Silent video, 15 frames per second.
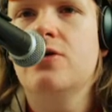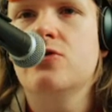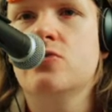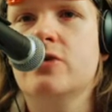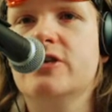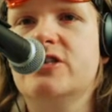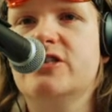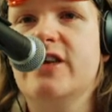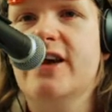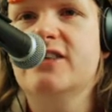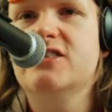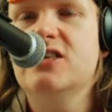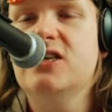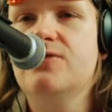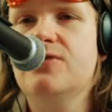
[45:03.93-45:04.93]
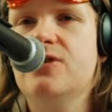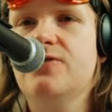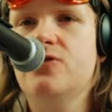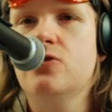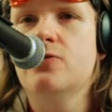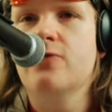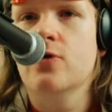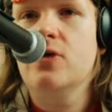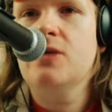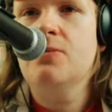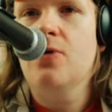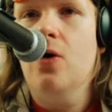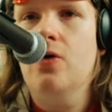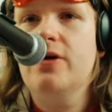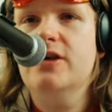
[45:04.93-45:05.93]
which says even if you fully
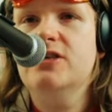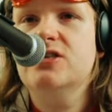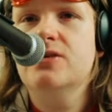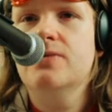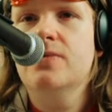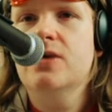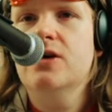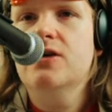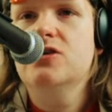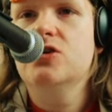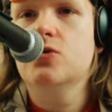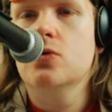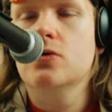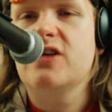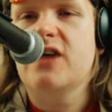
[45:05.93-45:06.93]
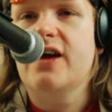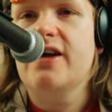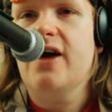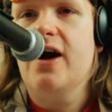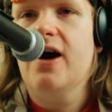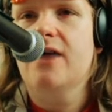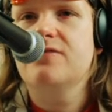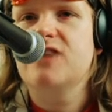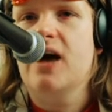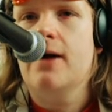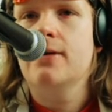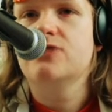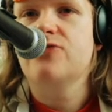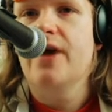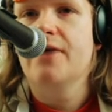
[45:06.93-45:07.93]
block it, you will take half
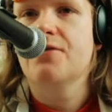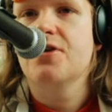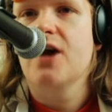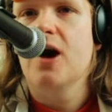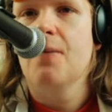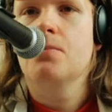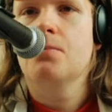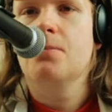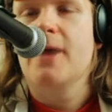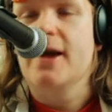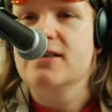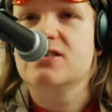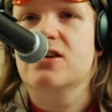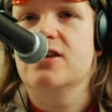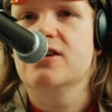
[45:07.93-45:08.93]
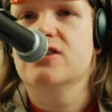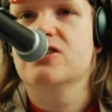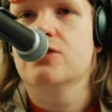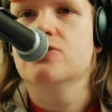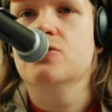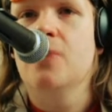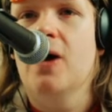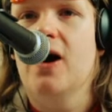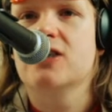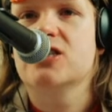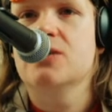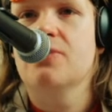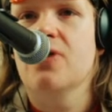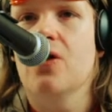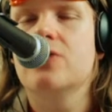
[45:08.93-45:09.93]
damage rounded up, basically as though you
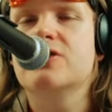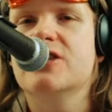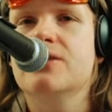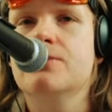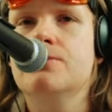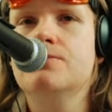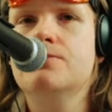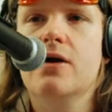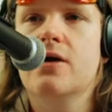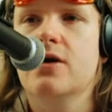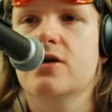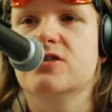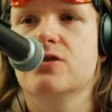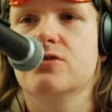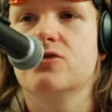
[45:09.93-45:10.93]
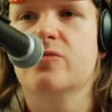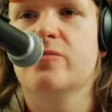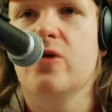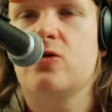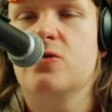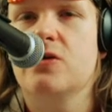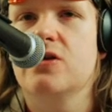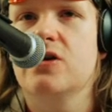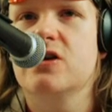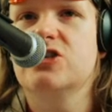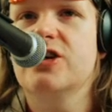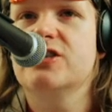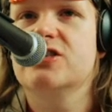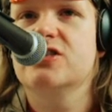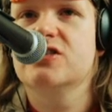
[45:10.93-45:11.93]
partially blocked it, as though you blocked with an
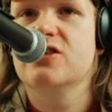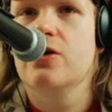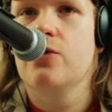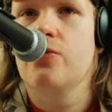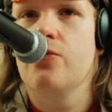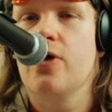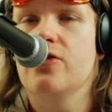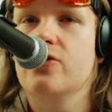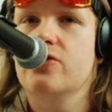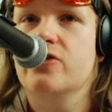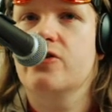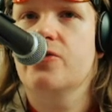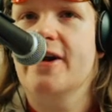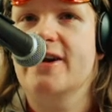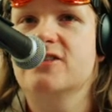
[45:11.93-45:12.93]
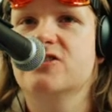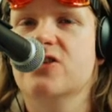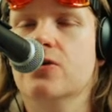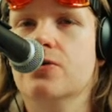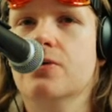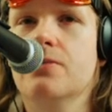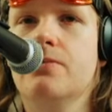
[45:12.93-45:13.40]
adjacent zone rather than the correct zone.